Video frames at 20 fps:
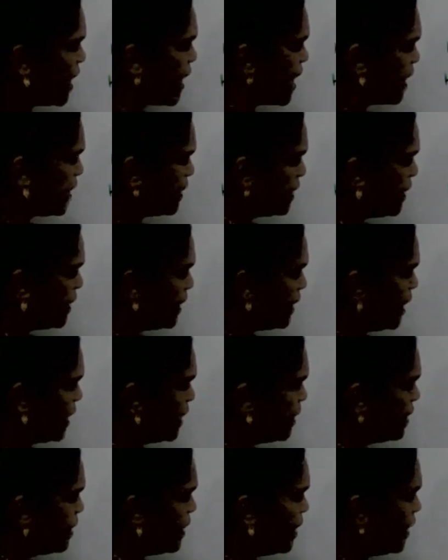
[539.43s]
and
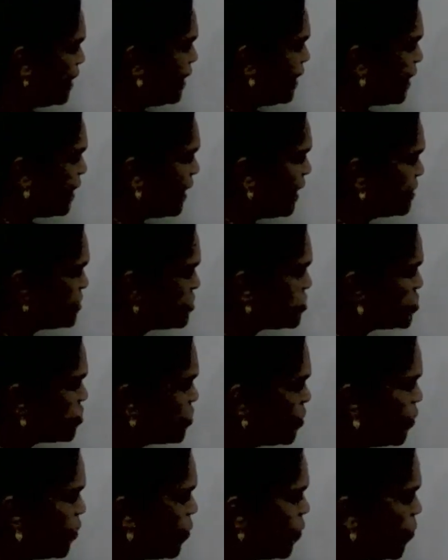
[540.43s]
here H,
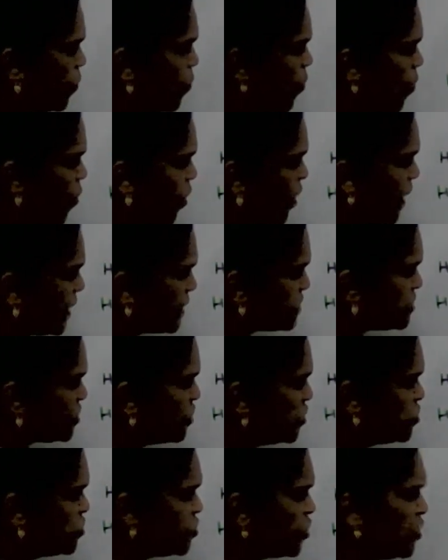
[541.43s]
OH.
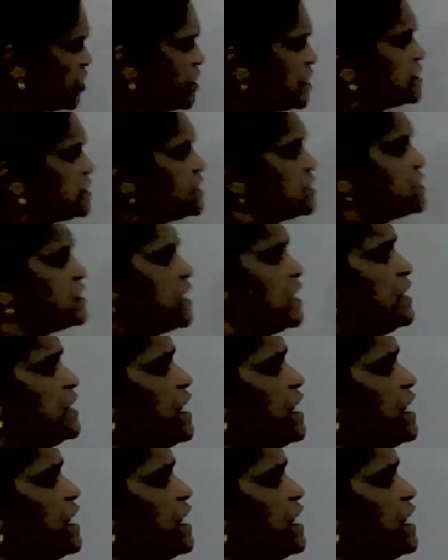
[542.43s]
So this is a